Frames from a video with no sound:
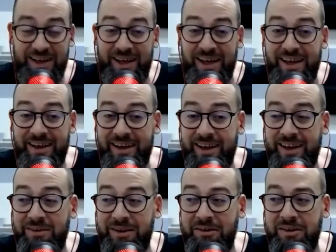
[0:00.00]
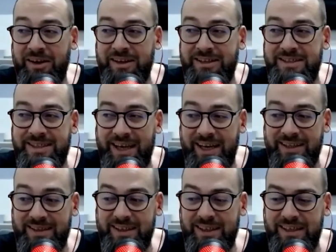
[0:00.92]
he, he
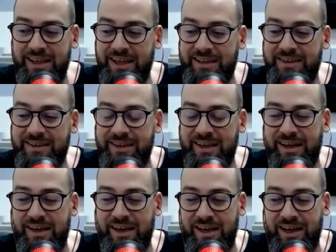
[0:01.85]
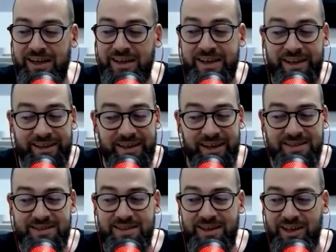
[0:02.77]
said that uh, he
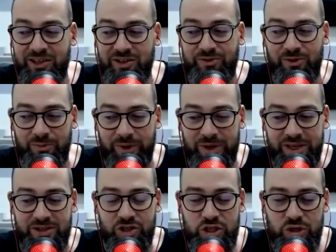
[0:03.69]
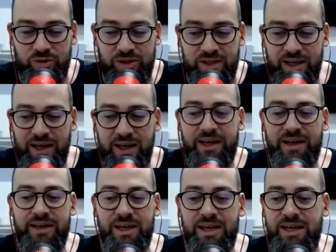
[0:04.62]
thinks a lot of companies should
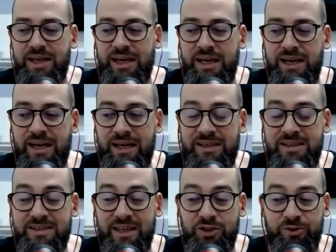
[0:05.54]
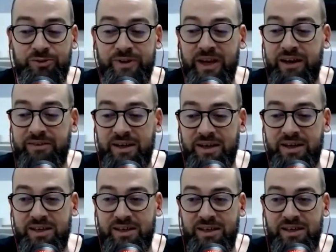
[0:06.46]
uh, instead of
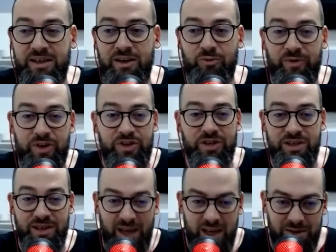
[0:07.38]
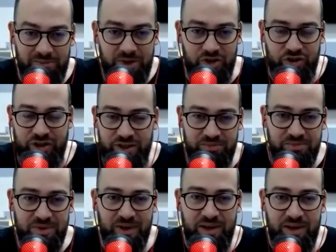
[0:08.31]
having a vision and mission
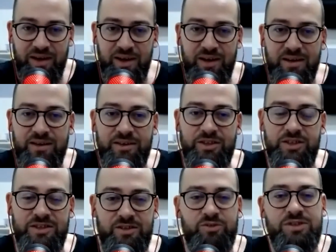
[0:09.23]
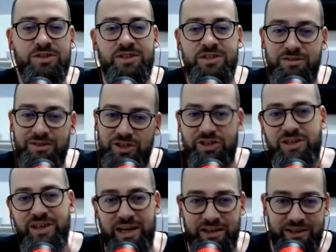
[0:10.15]
just use a strategic
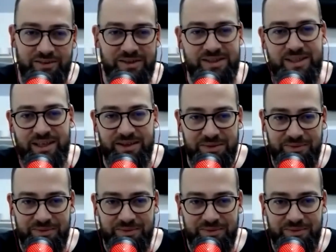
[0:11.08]
narrative instead